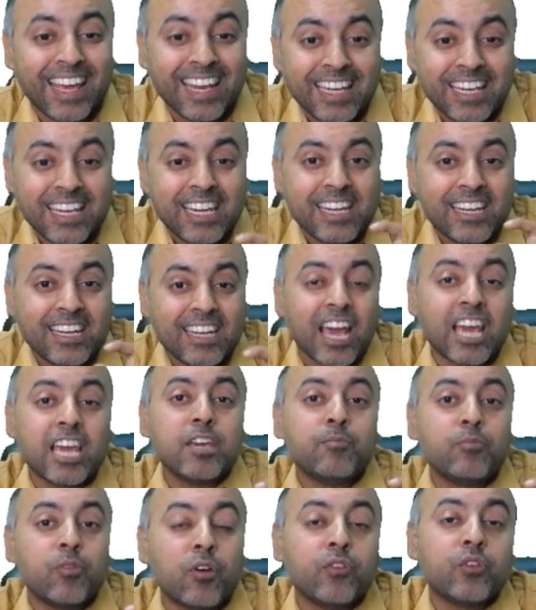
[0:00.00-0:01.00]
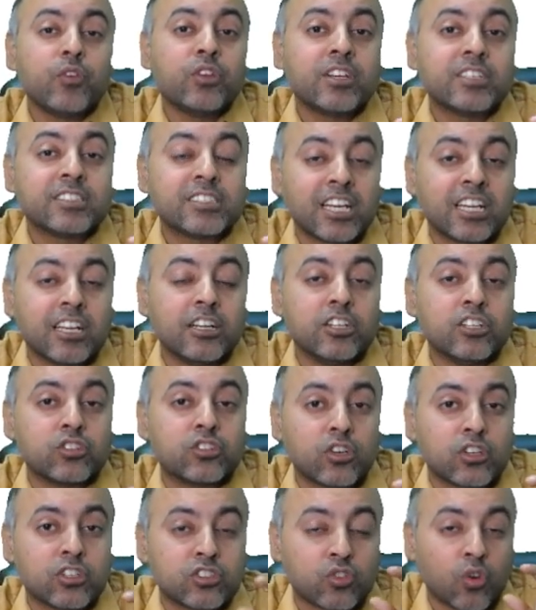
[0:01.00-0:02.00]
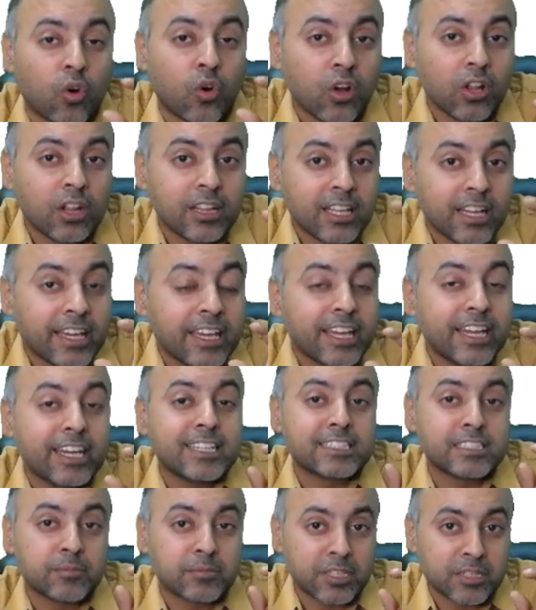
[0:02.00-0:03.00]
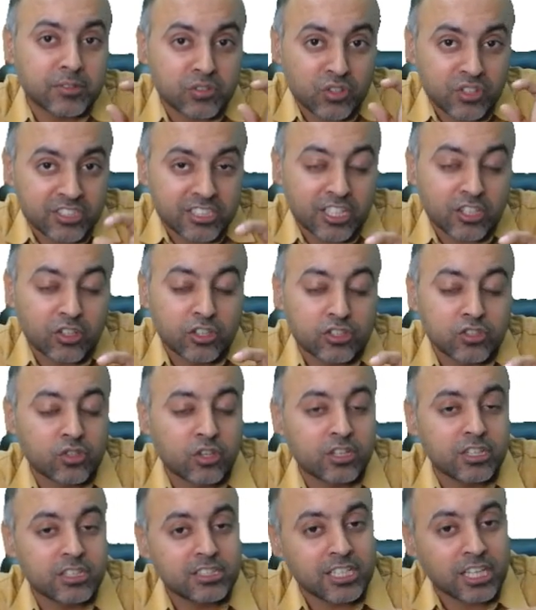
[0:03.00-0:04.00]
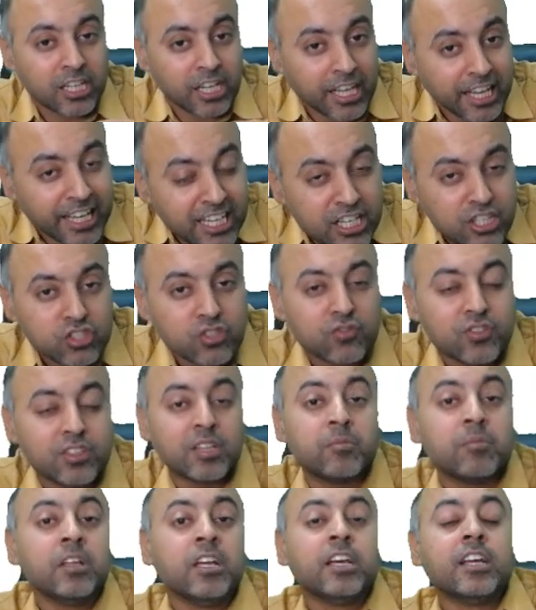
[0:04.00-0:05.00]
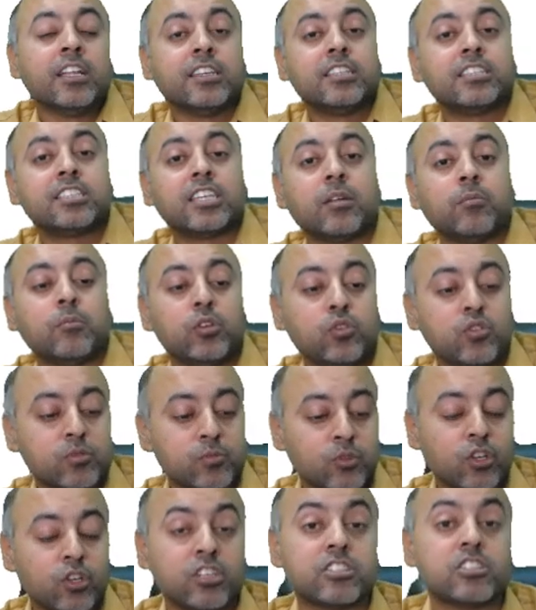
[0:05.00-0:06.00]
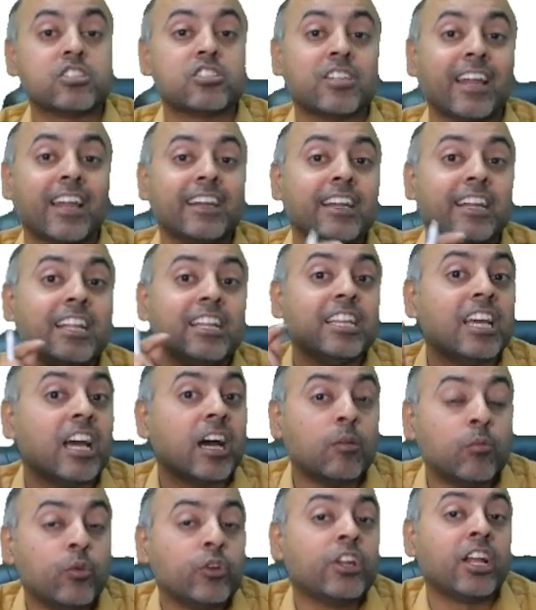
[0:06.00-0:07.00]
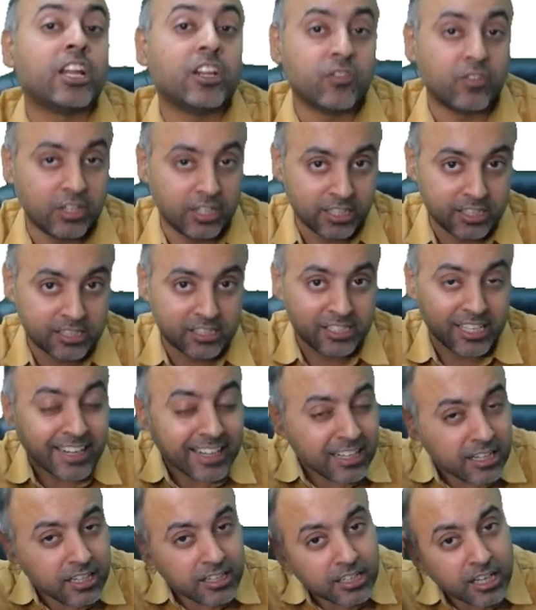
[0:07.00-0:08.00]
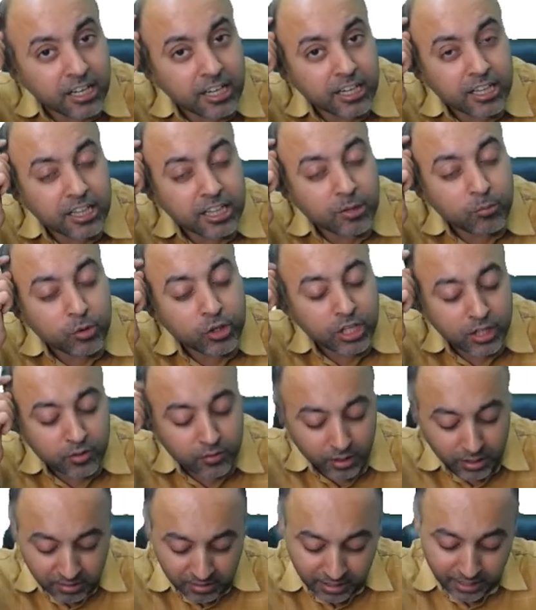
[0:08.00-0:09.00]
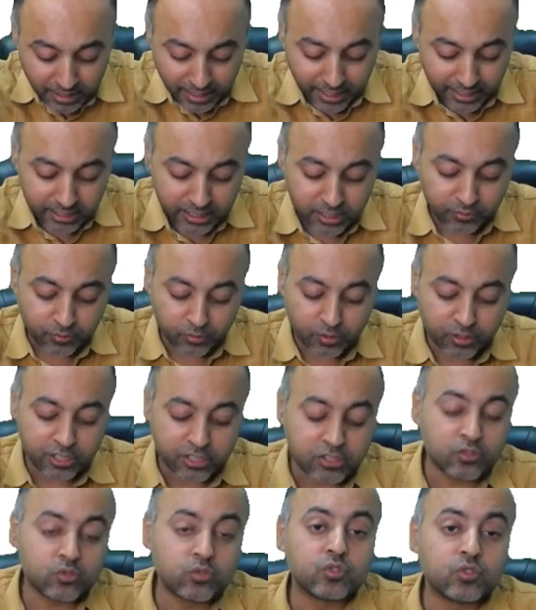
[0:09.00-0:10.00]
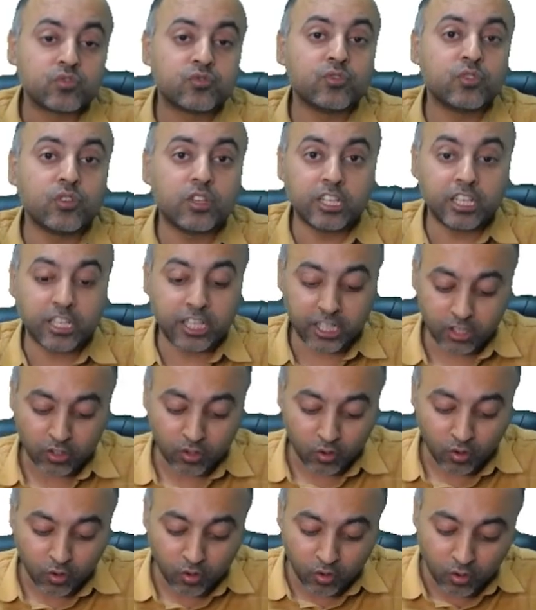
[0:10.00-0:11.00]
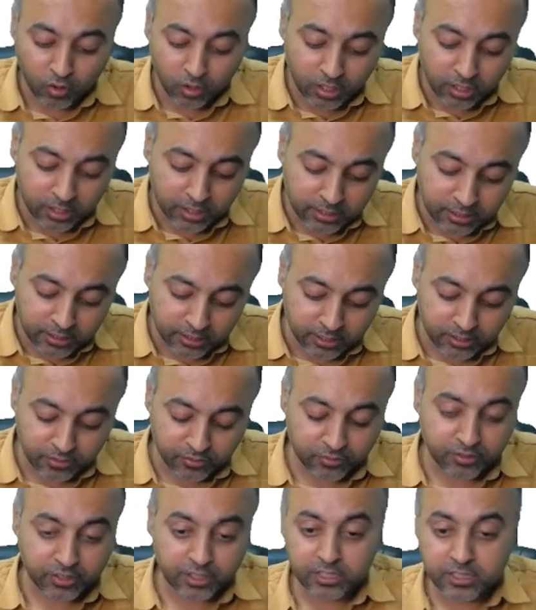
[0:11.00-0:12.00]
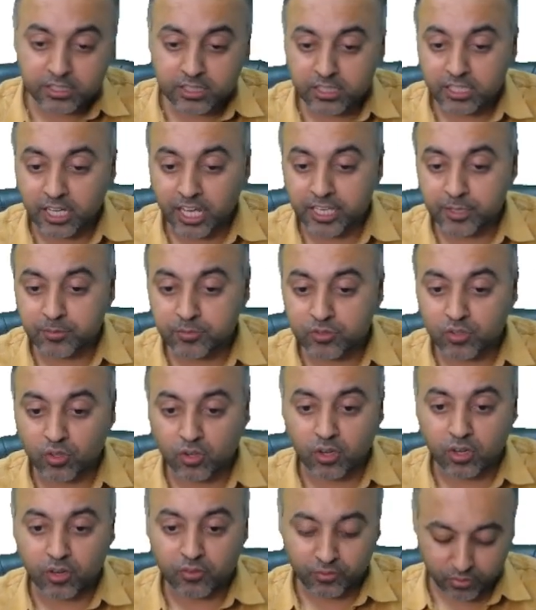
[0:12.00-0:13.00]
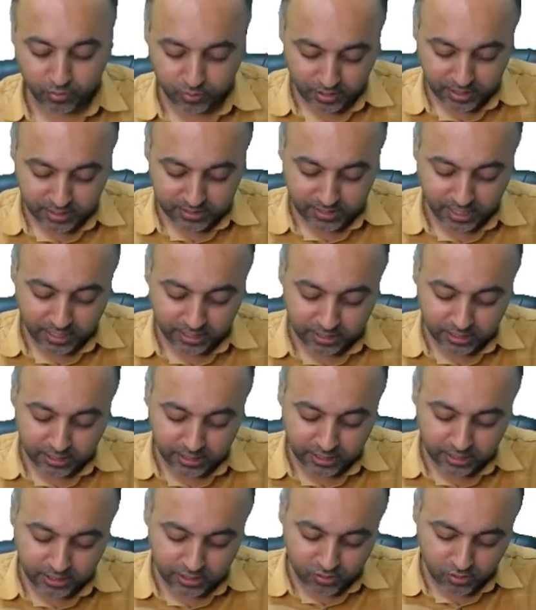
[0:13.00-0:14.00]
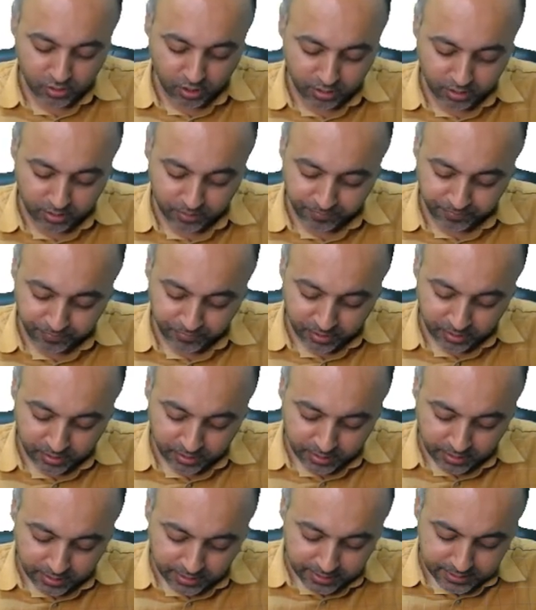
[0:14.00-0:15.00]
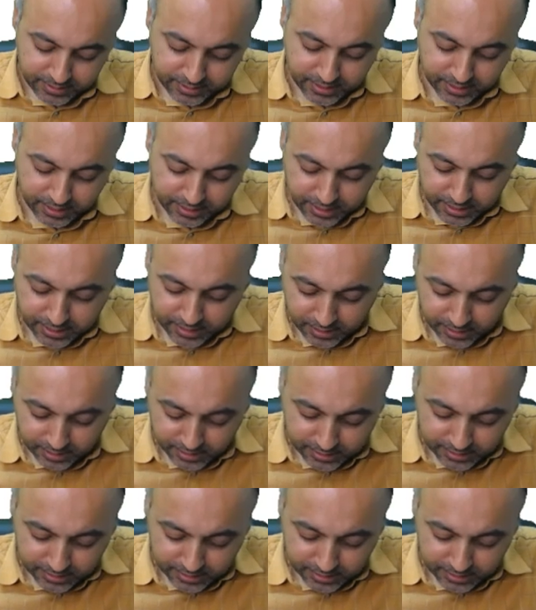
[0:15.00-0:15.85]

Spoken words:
any type of urea cycle disorders. All the 8 subtypes of urea cycle disorders, in each of them, this can be used because it is targeting the ammonia level. It is directly targeting the ammonia level, and therefore it is useful in all the different types of urea cycle disorder. Second